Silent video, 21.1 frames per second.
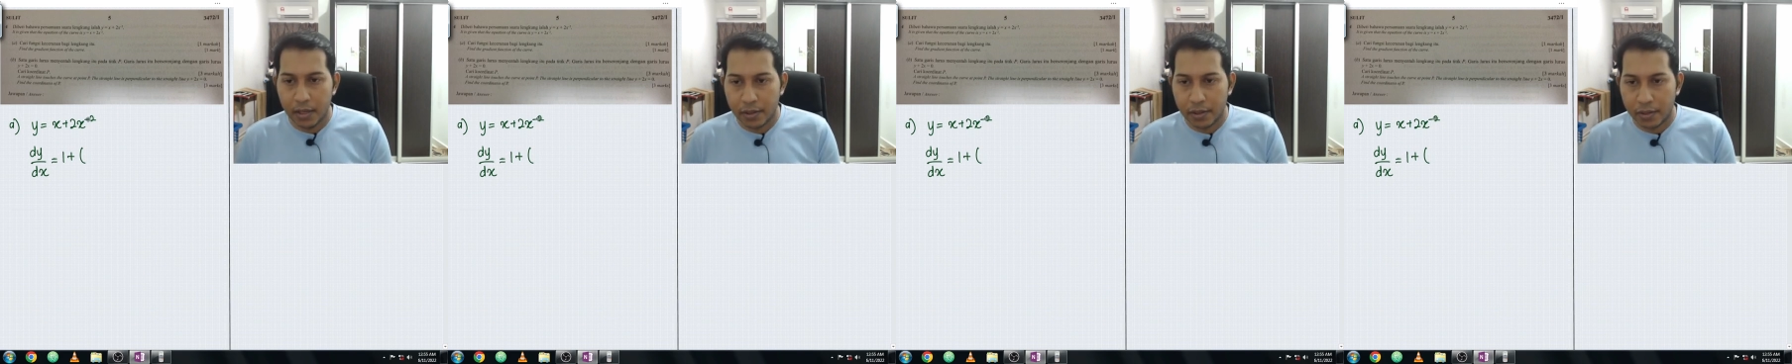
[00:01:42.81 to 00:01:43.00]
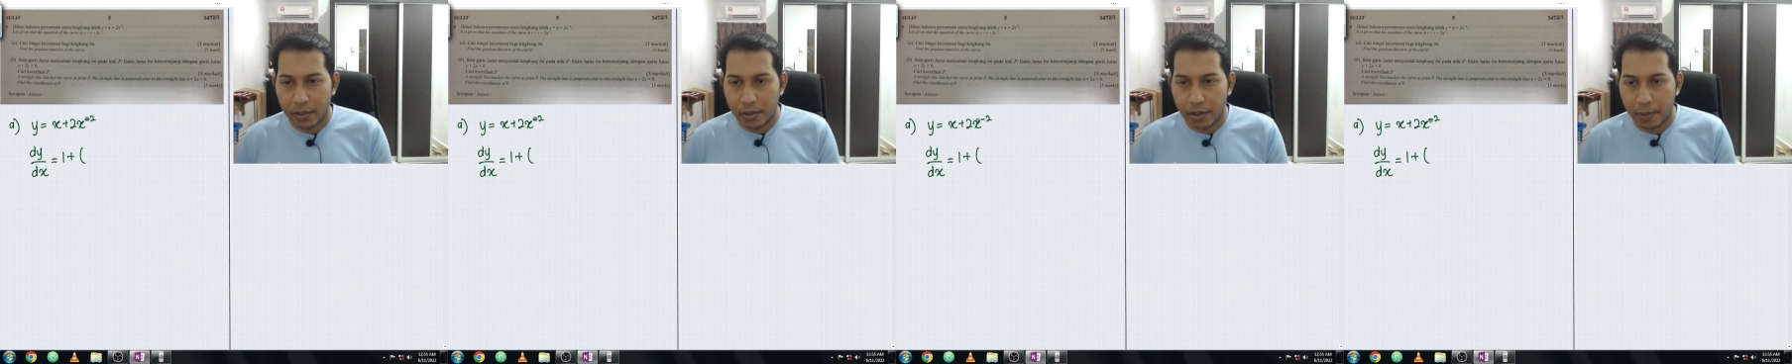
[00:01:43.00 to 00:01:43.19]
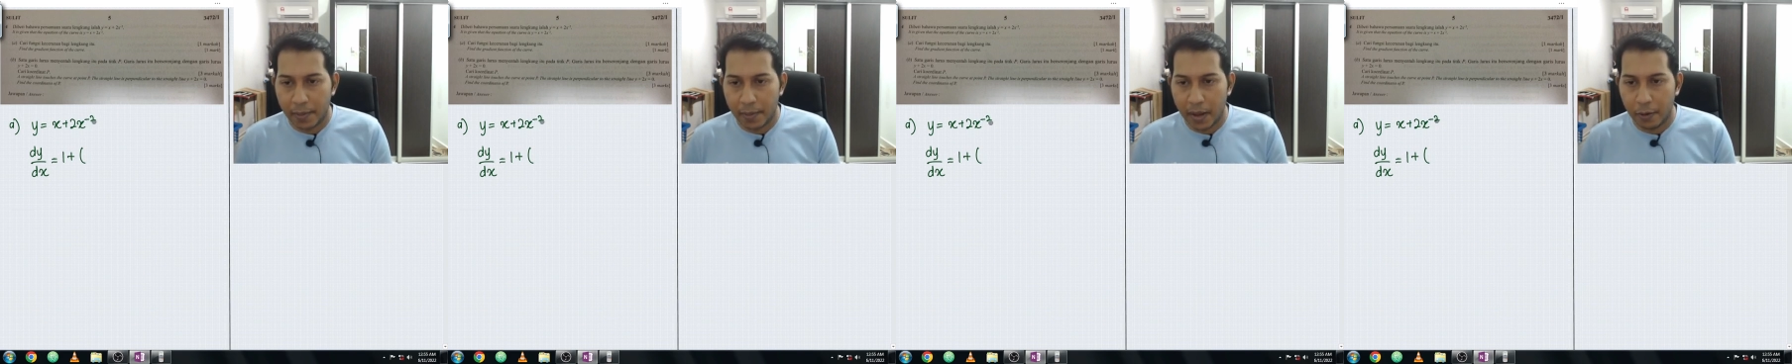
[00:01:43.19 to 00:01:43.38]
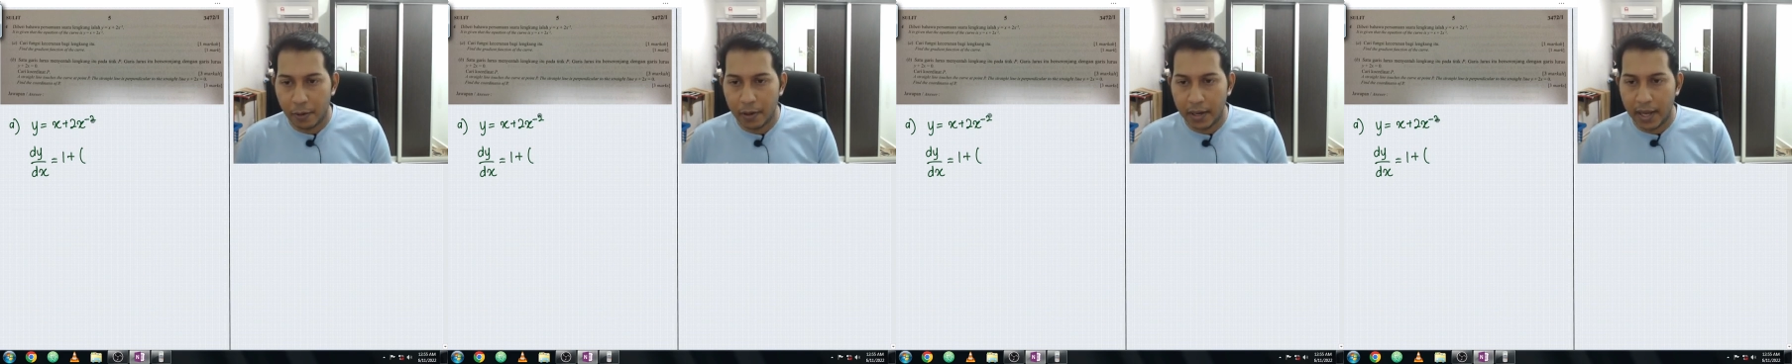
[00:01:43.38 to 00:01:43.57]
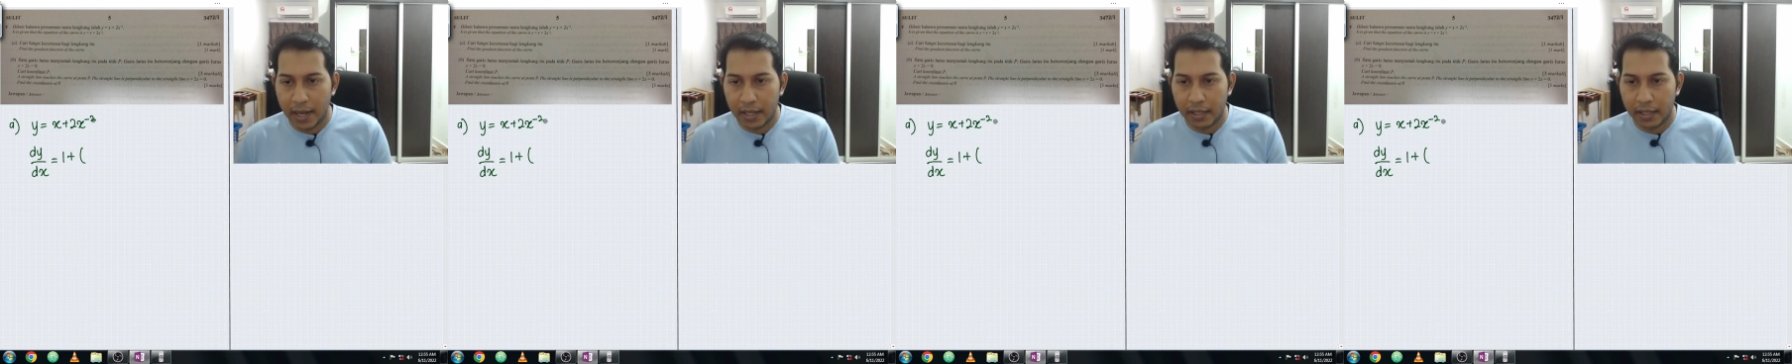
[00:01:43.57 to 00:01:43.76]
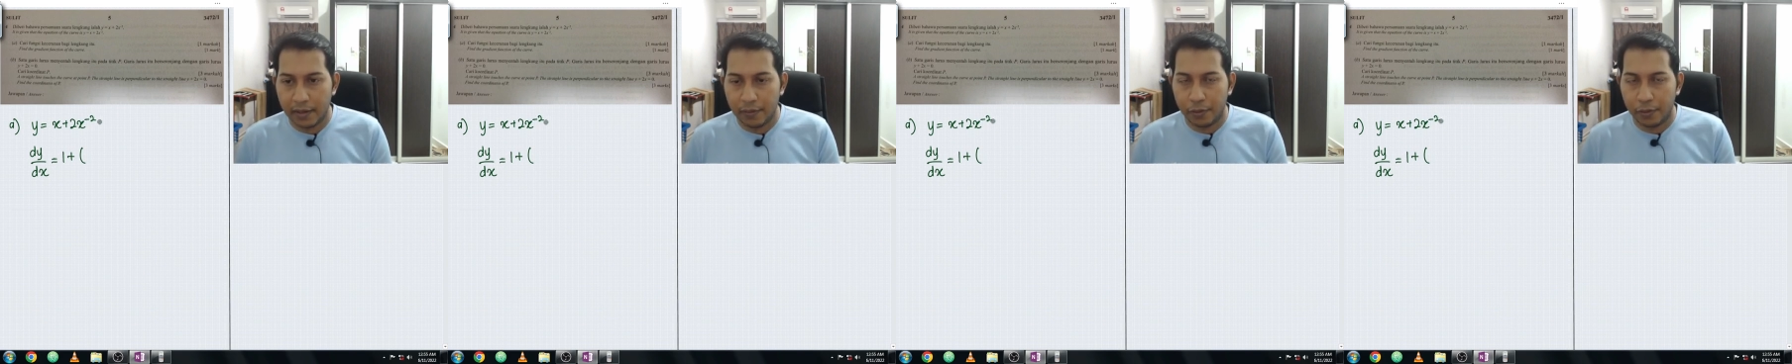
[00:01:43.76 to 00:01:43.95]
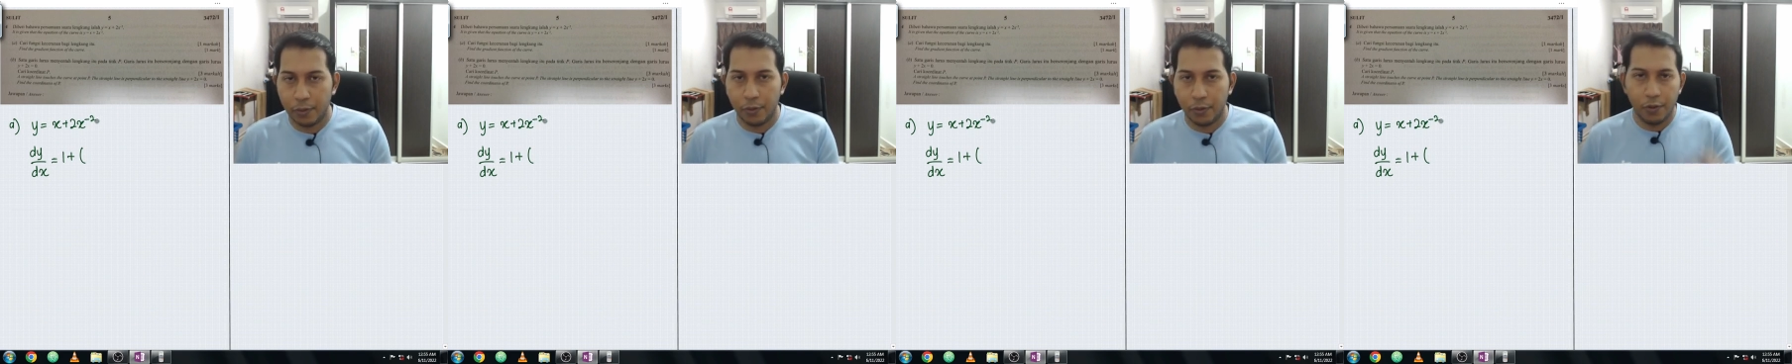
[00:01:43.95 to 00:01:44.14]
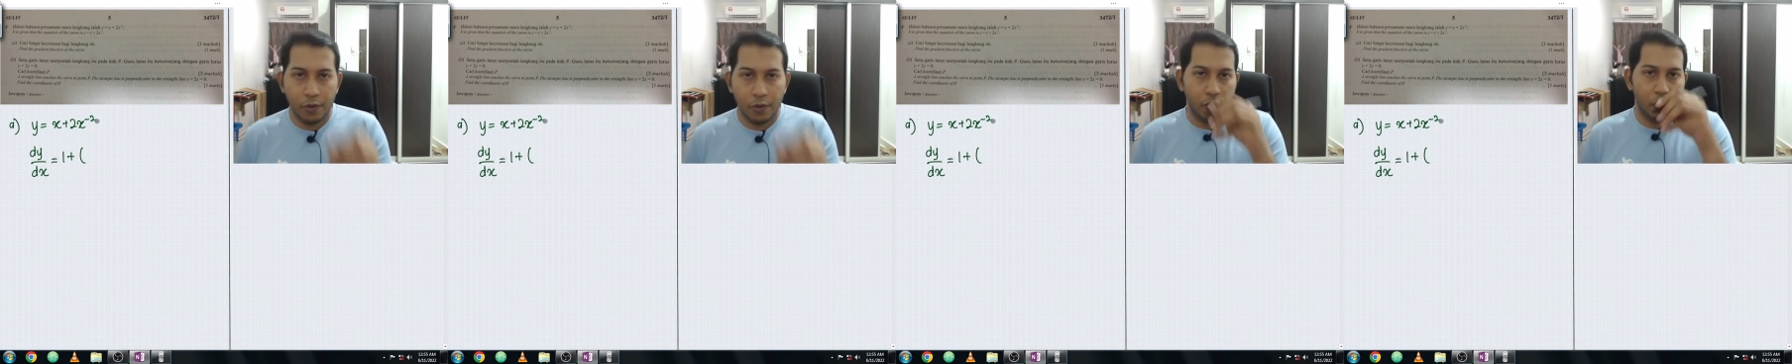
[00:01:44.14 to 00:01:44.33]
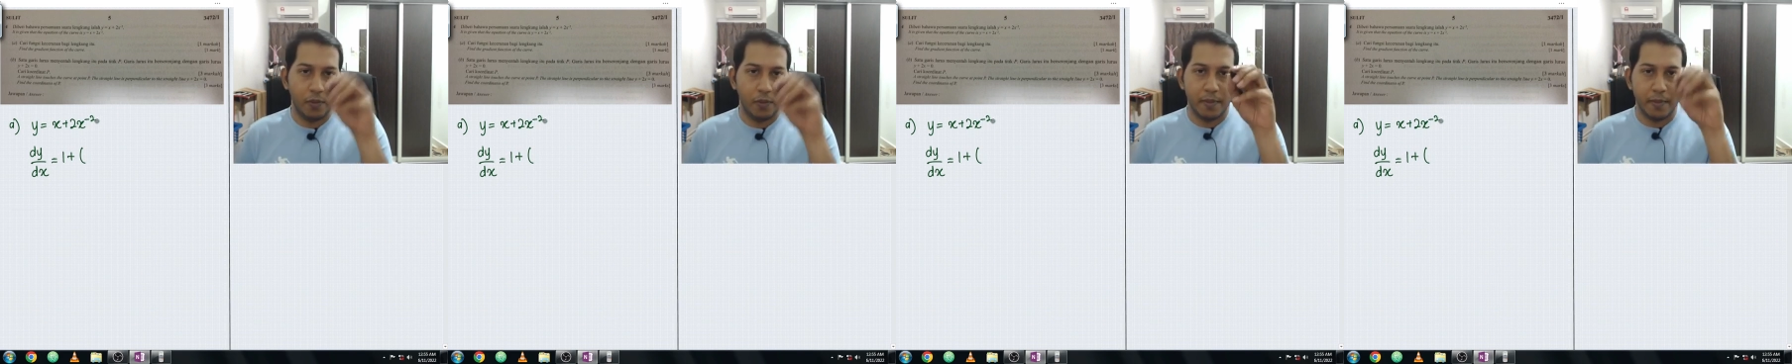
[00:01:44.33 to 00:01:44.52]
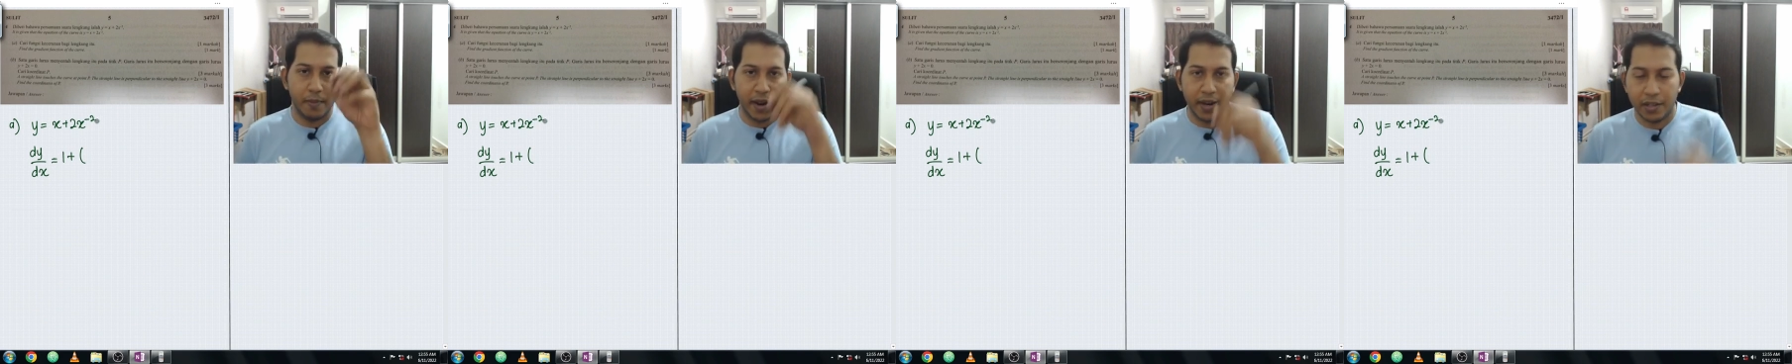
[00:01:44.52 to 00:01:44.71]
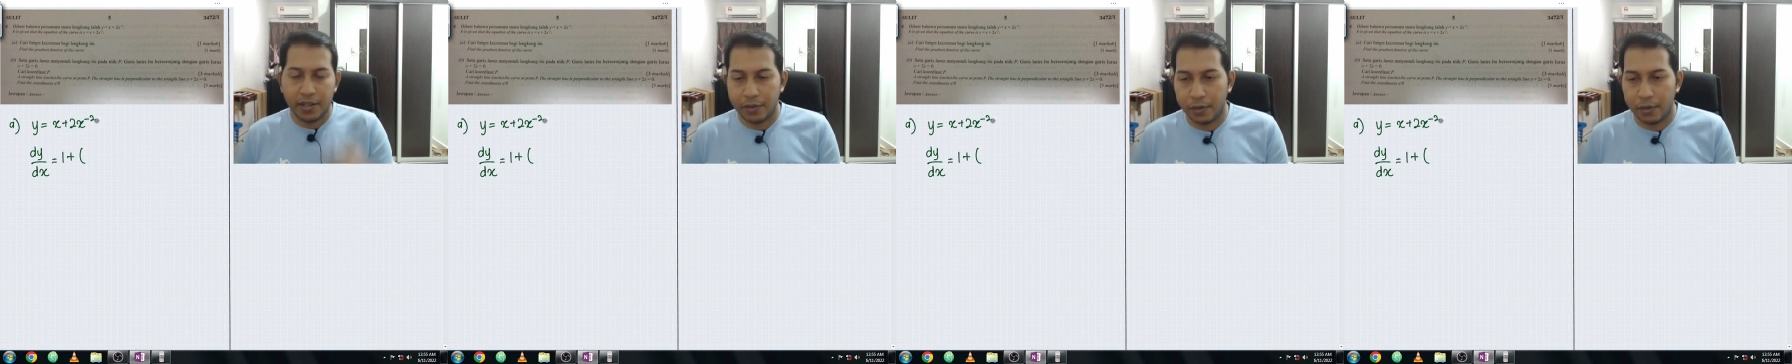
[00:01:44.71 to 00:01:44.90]
so the power -2 you will be
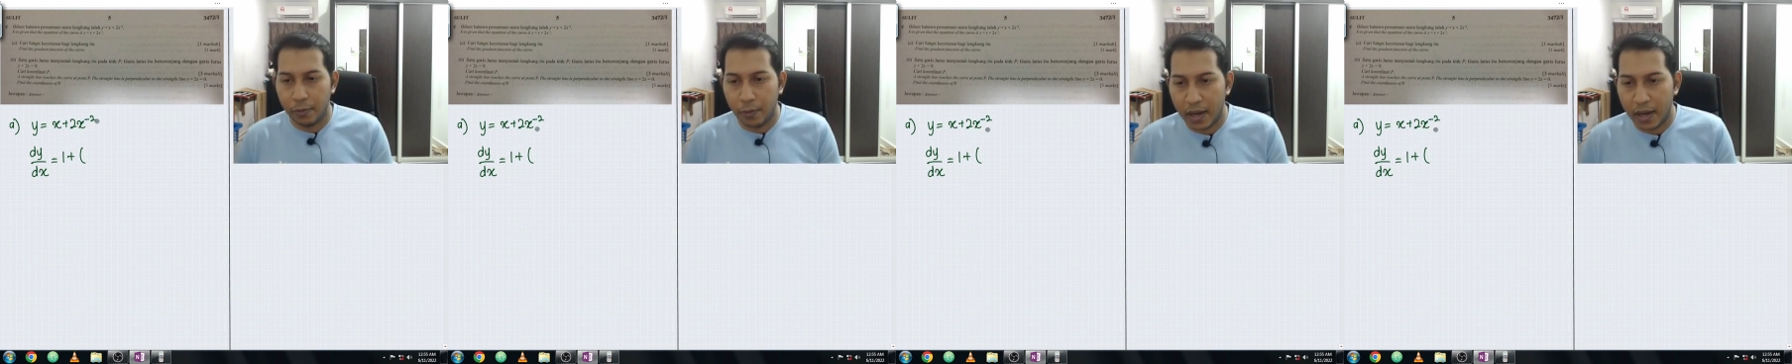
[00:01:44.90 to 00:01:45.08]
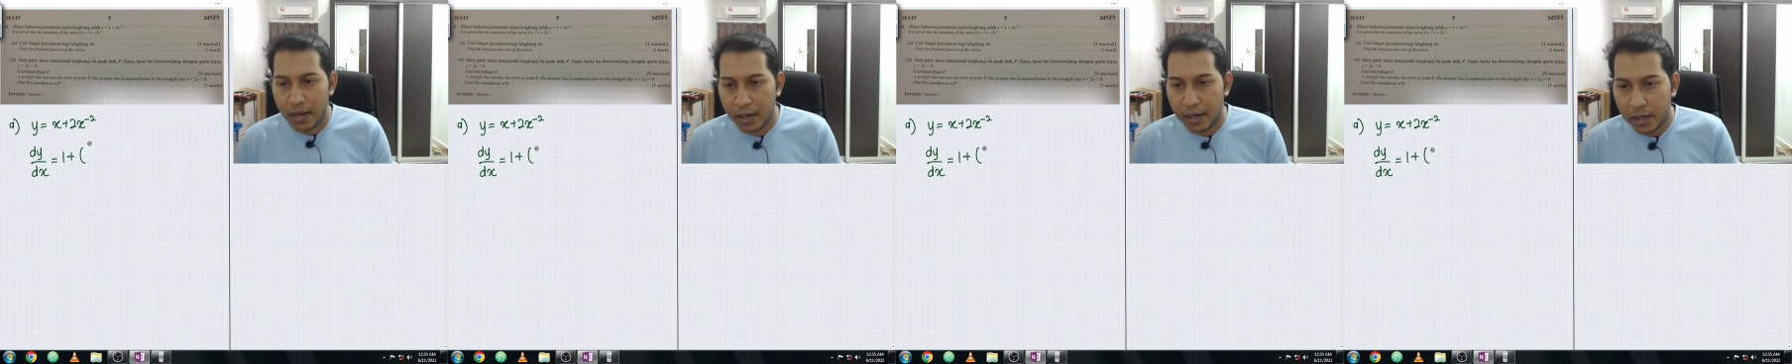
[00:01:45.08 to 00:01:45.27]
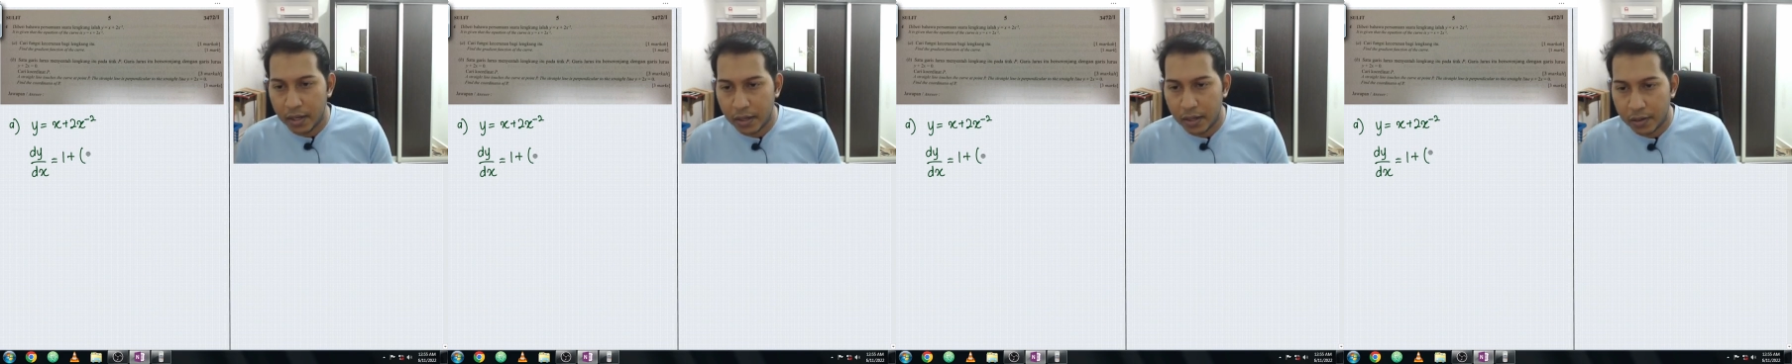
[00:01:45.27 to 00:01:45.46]
minus with 1,